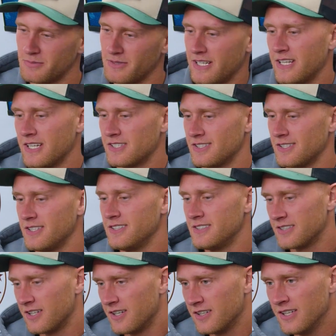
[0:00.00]
man, actually.
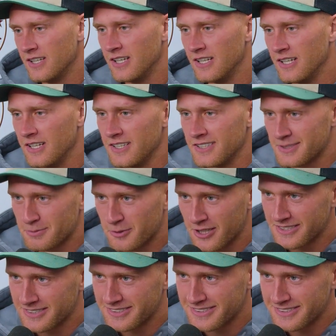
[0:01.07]
So surprised he